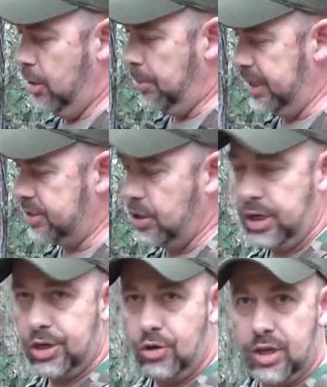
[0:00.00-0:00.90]
but it's on
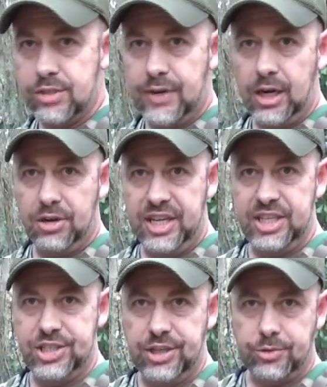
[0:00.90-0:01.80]
a Crossfire
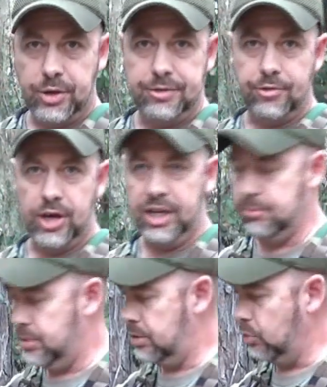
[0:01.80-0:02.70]
DG3
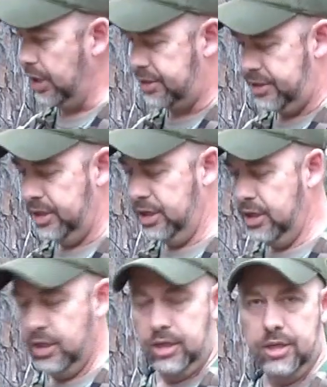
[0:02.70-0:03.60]
frame with
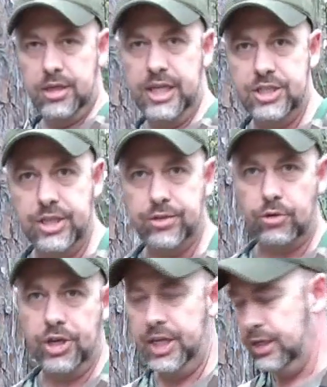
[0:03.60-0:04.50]

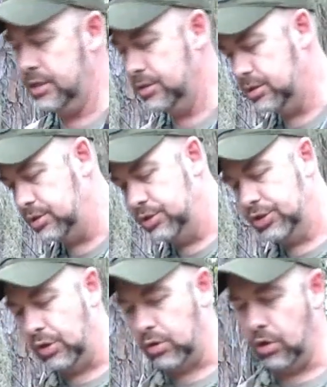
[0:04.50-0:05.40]
DG3
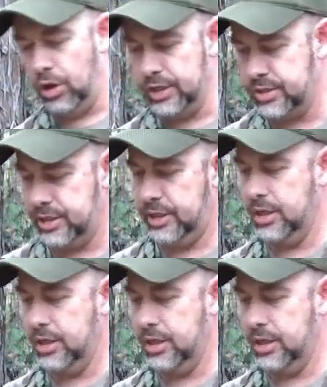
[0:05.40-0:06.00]
shoulder harness and